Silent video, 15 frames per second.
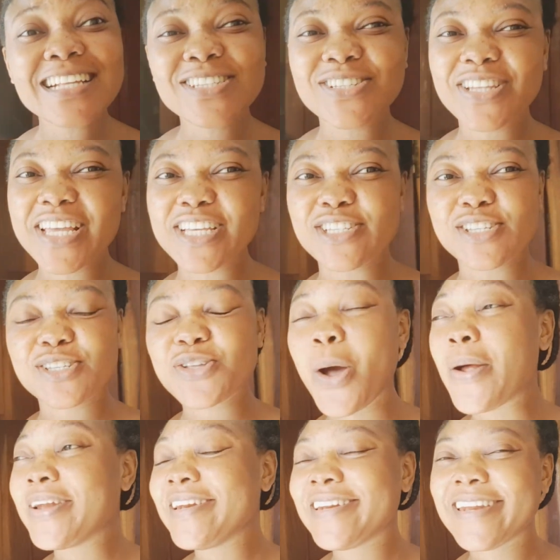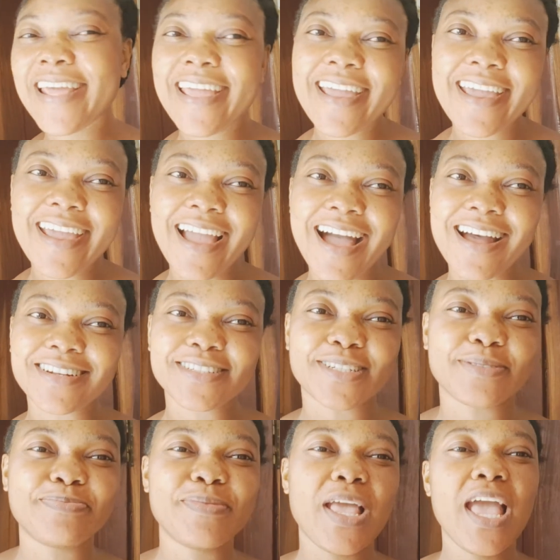Today is Sunday and
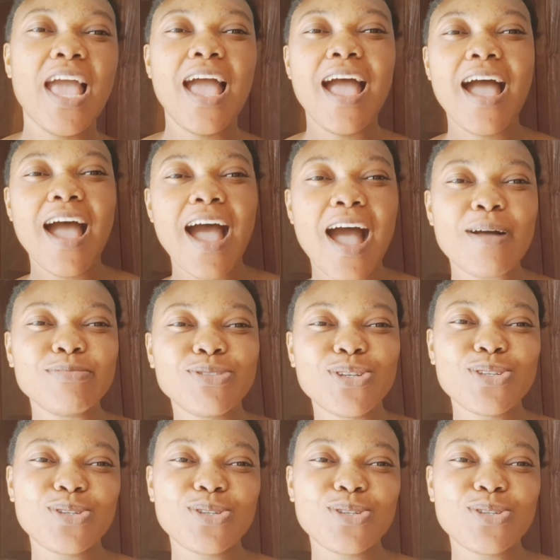I'm just